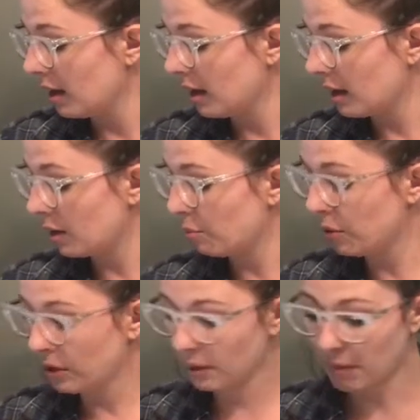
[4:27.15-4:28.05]
and
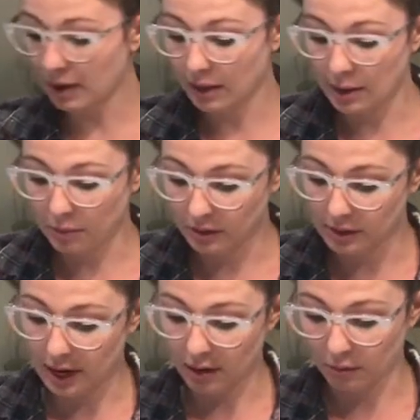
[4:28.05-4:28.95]
putting my labels
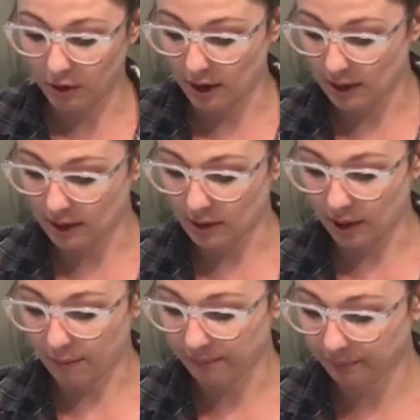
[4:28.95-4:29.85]
down where I need
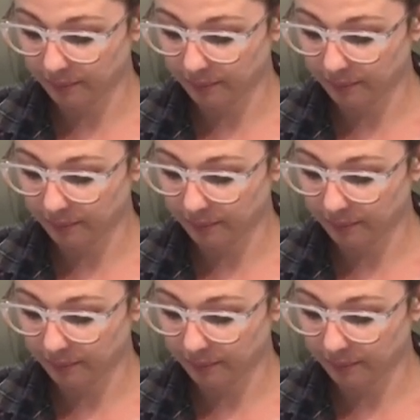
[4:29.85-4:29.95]
them.